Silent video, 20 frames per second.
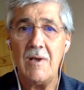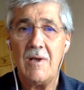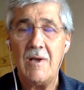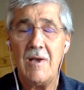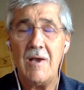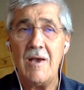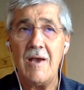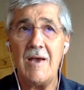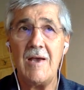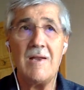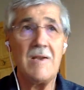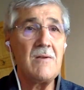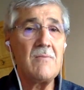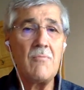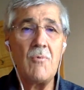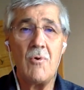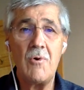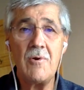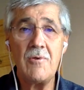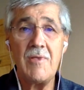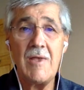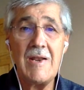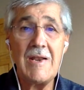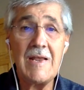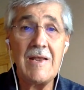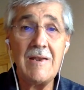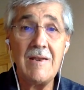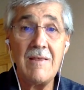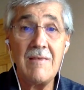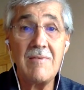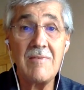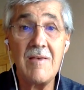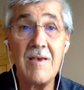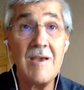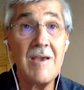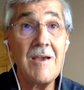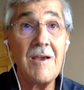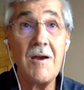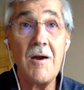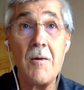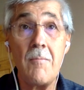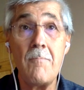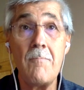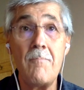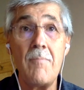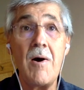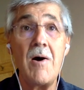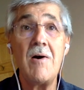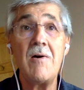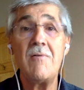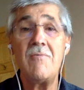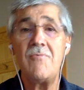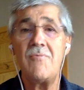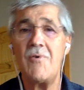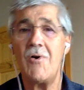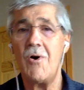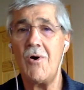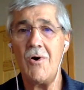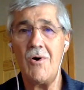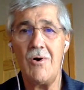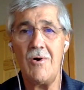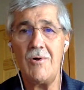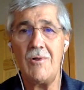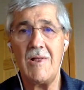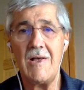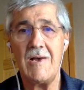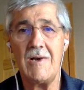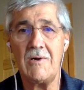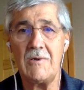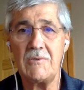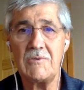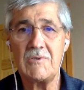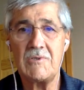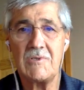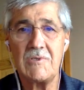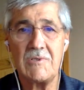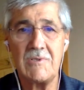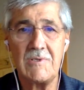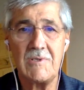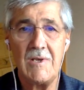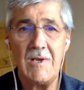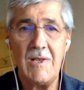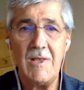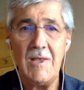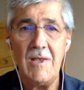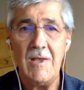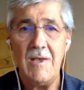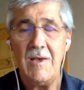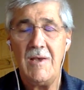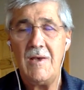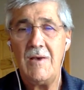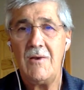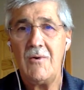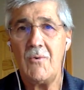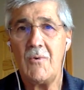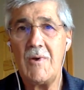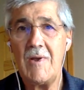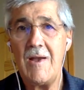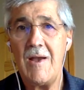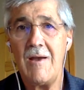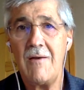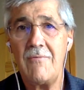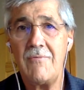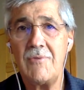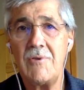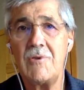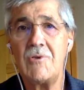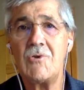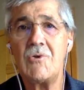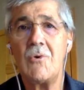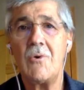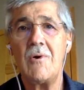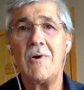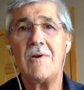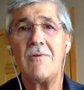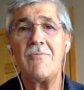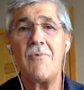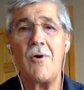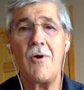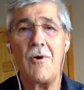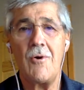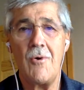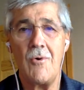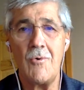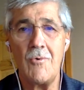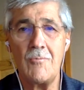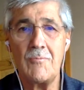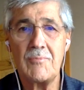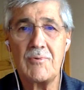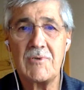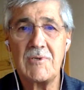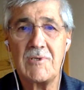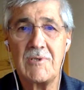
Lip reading: And more than anything, above all else, we have the joy of our hopes.